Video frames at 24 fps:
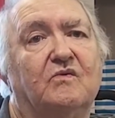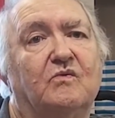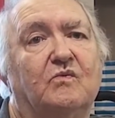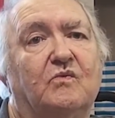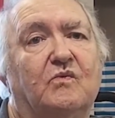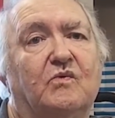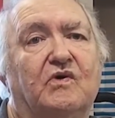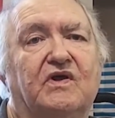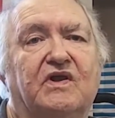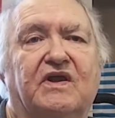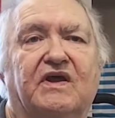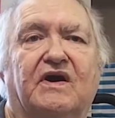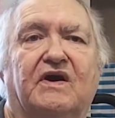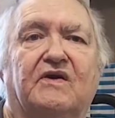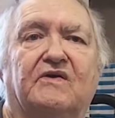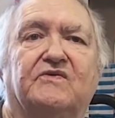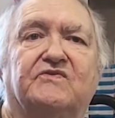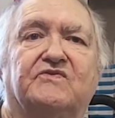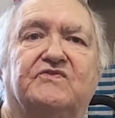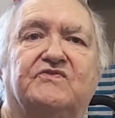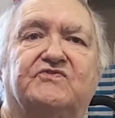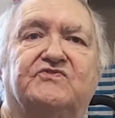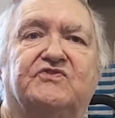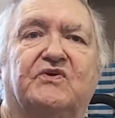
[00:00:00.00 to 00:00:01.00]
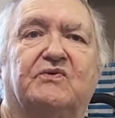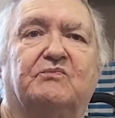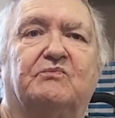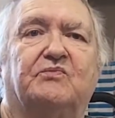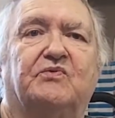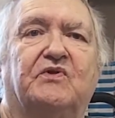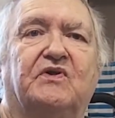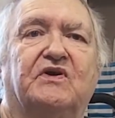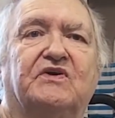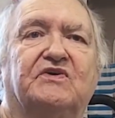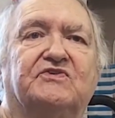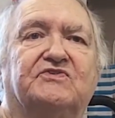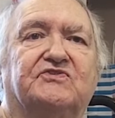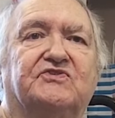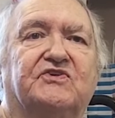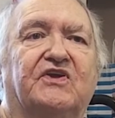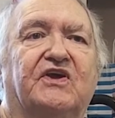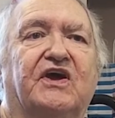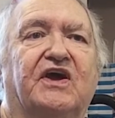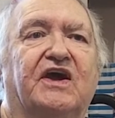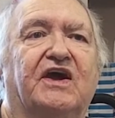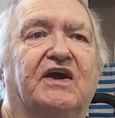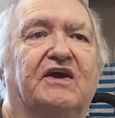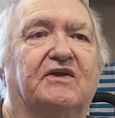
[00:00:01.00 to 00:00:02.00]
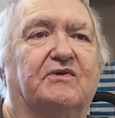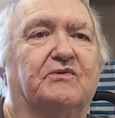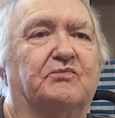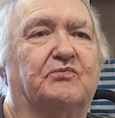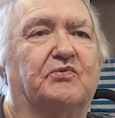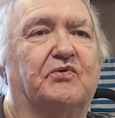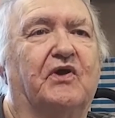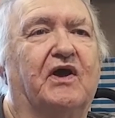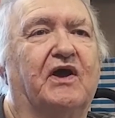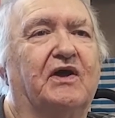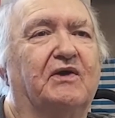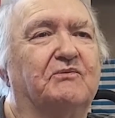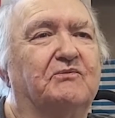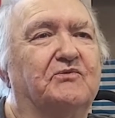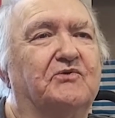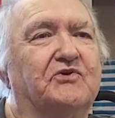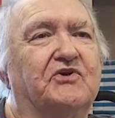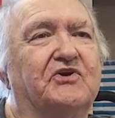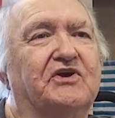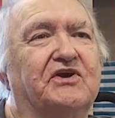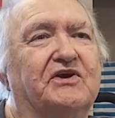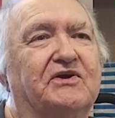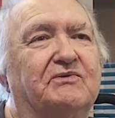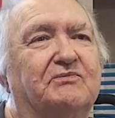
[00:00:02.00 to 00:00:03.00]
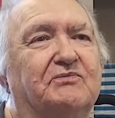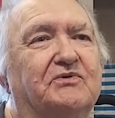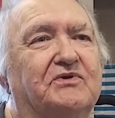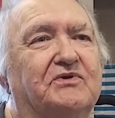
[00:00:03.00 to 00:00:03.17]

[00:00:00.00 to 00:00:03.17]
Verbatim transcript: went out someplace and had a prime rib.